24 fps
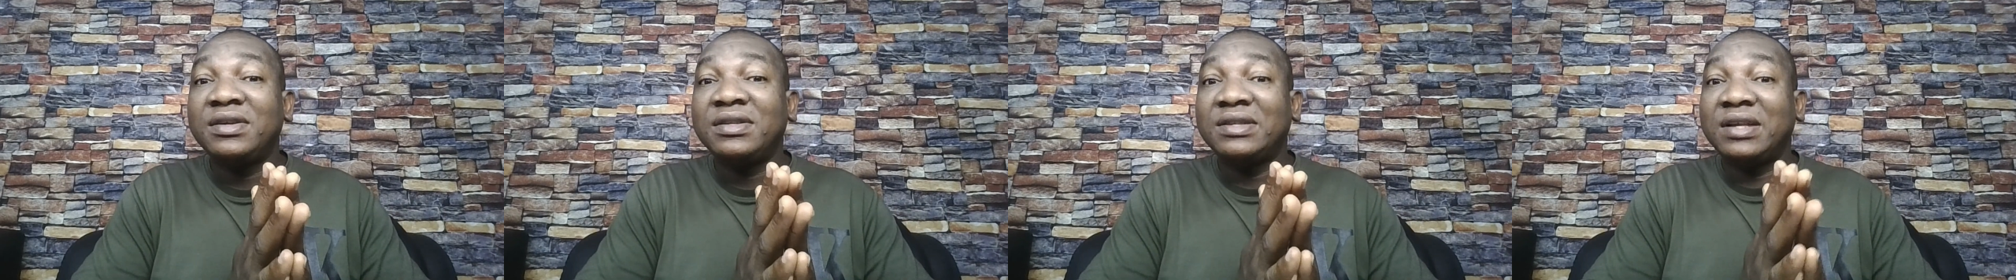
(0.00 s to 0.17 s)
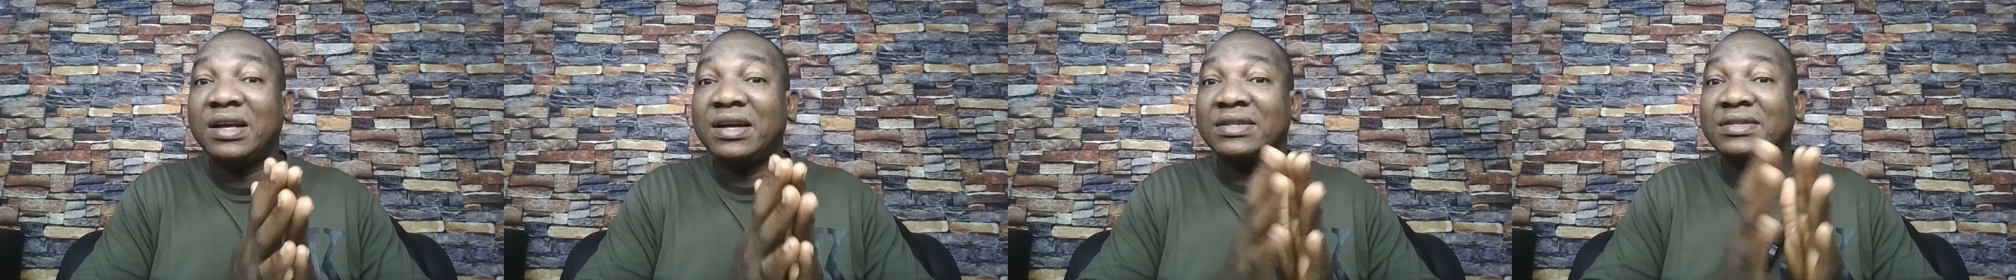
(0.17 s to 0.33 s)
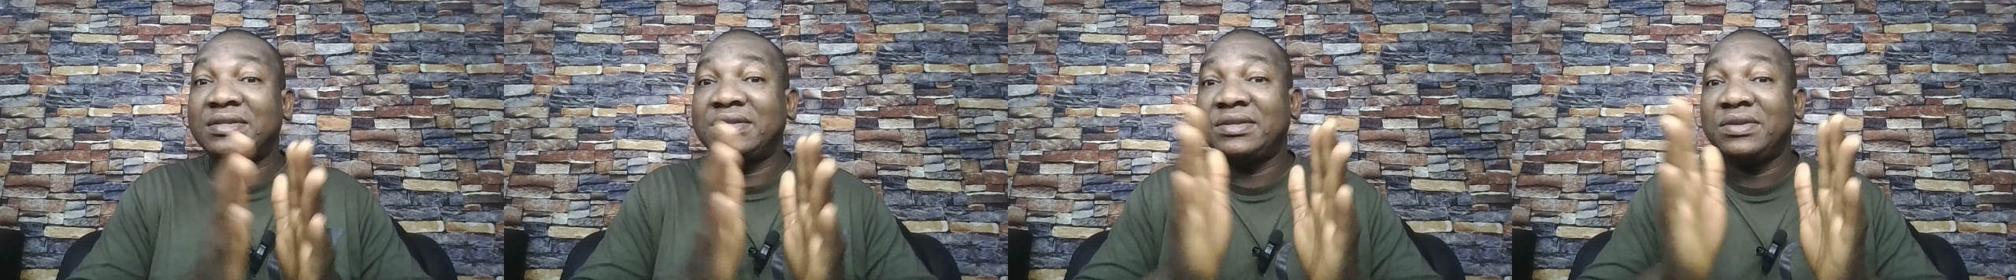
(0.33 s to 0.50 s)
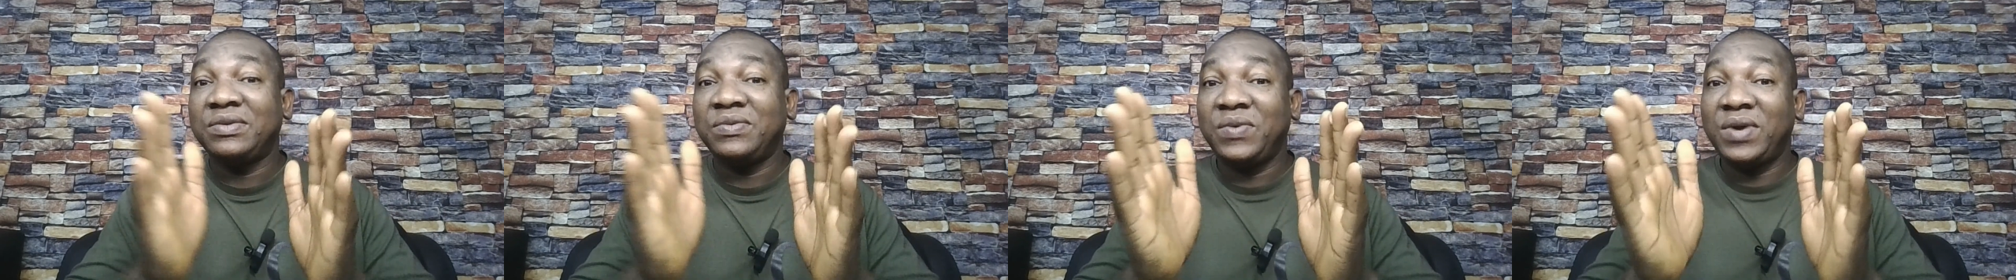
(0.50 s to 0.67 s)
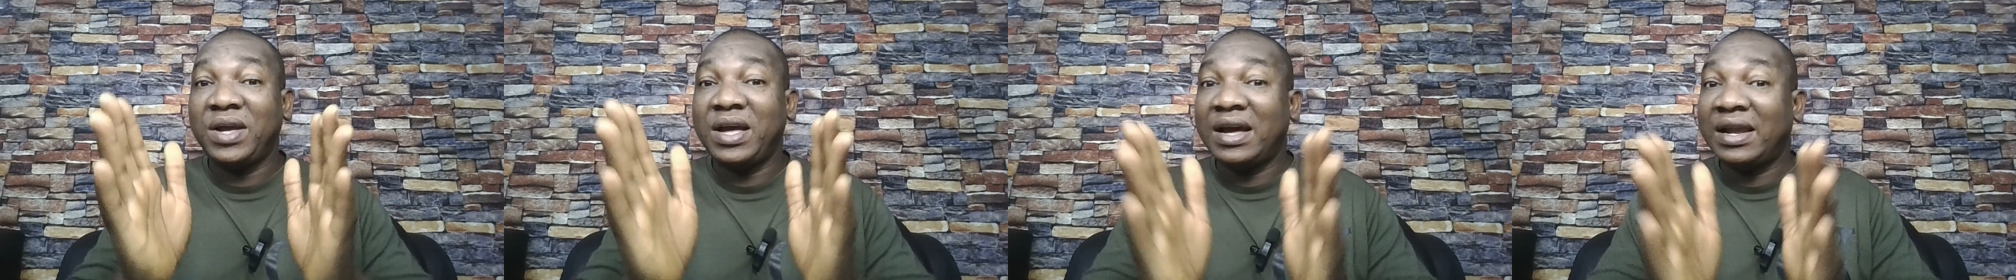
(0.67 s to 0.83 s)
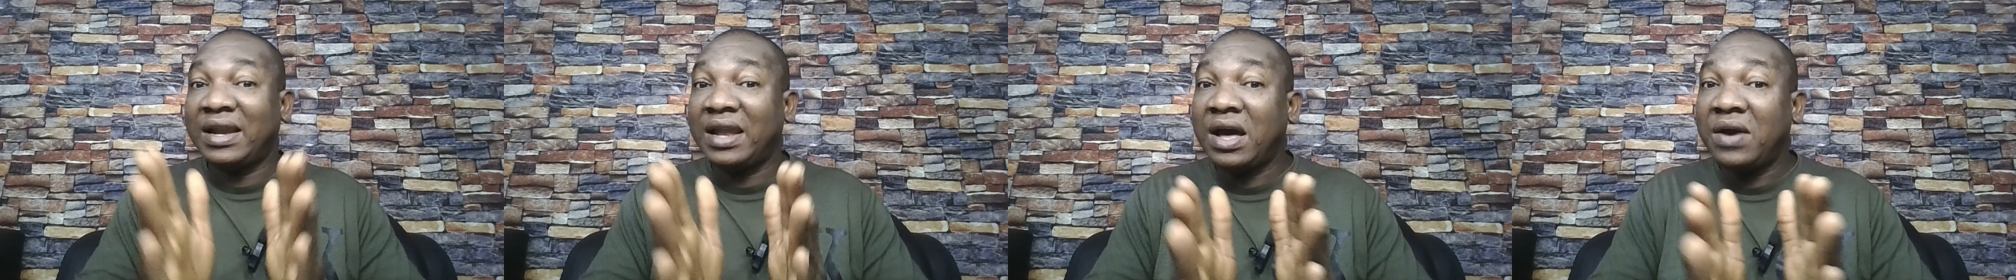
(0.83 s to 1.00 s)
that will
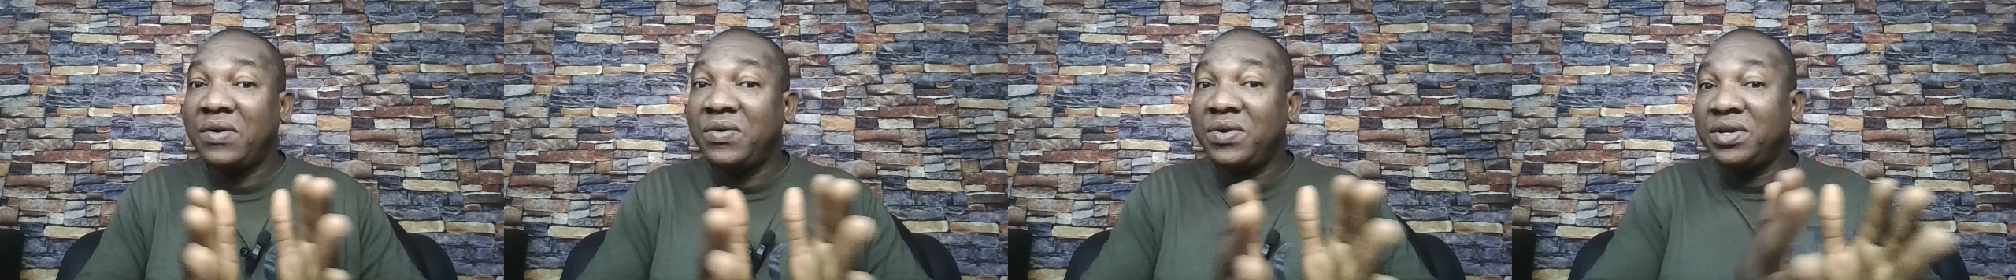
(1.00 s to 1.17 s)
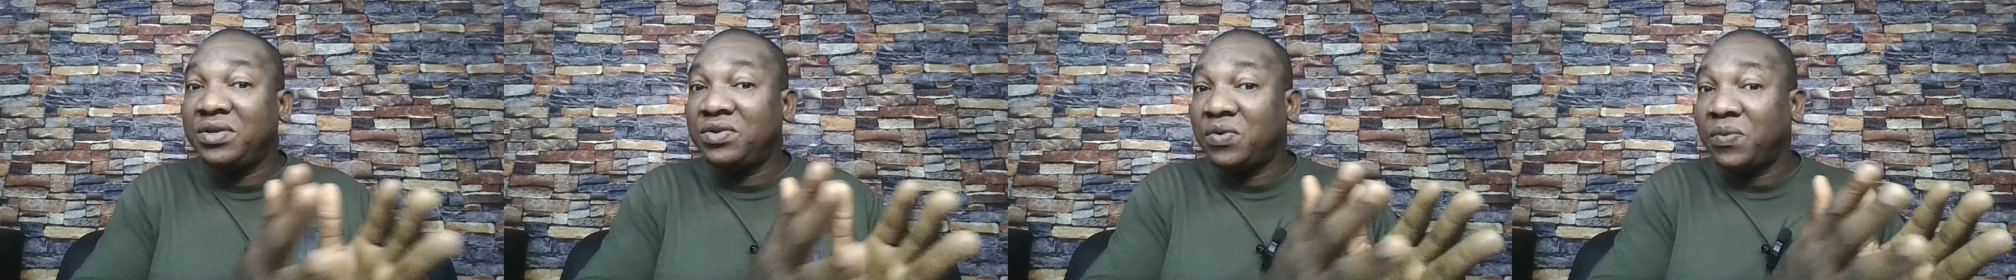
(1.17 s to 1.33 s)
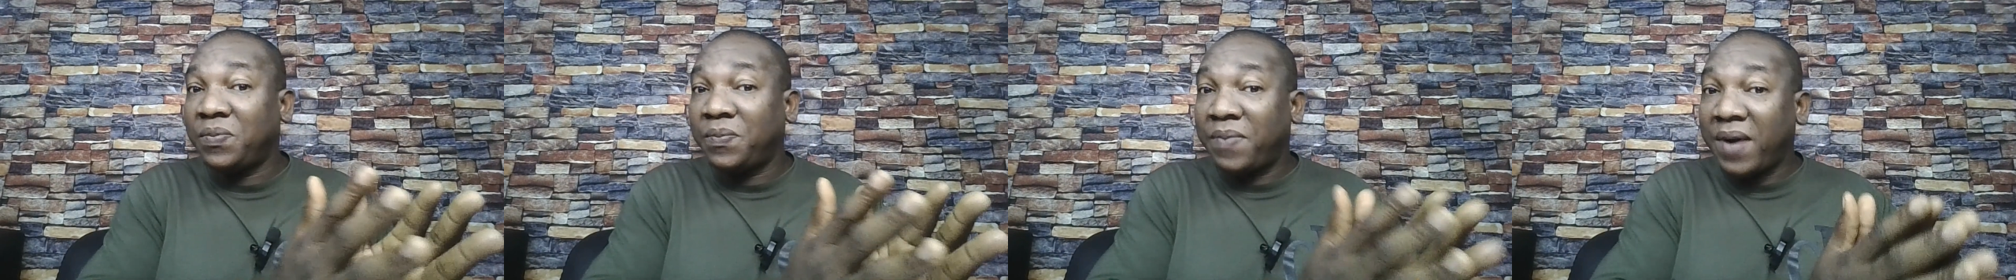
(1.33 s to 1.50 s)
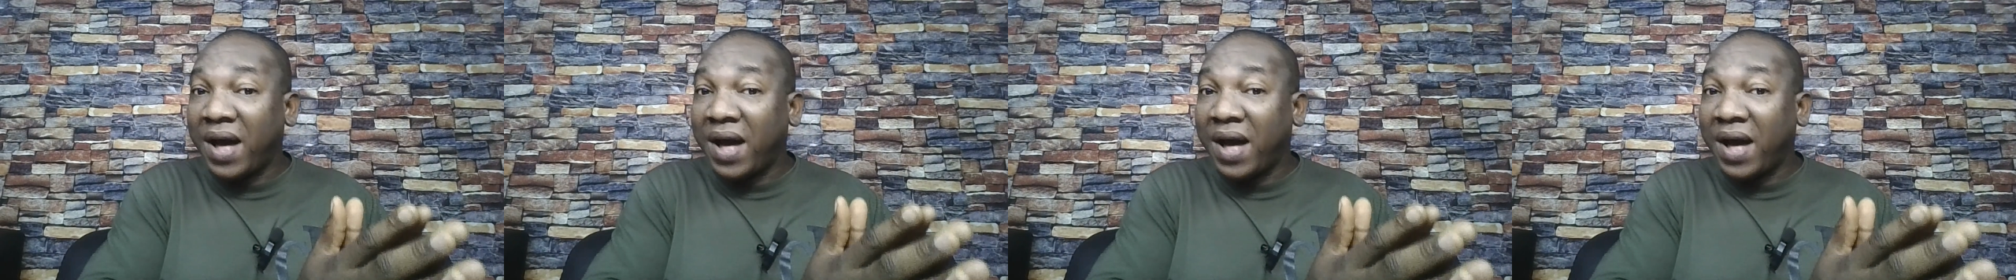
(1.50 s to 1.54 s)
allow you to